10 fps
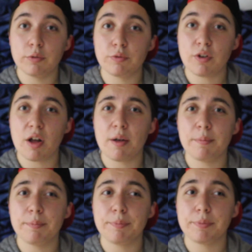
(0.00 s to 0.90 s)

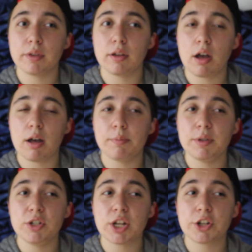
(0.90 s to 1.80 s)
from
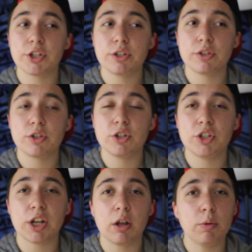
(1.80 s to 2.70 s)
injections to
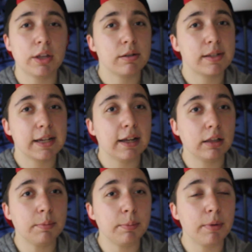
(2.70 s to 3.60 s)
gel without
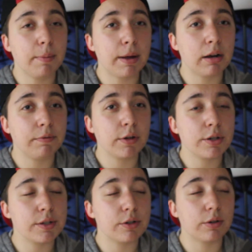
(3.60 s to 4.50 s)
seeing them about it
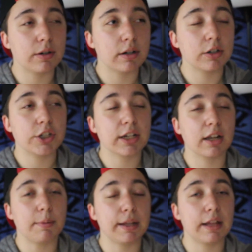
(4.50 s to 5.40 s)
first, or
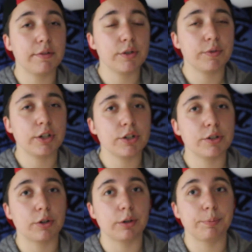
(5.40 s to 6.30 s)
checking on my levels
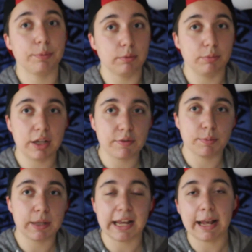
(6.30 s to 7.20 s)
first, or
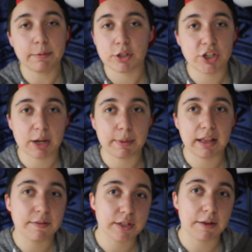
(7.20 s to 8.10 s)
even being able to check my
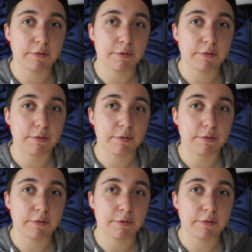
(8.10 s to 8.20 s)
levels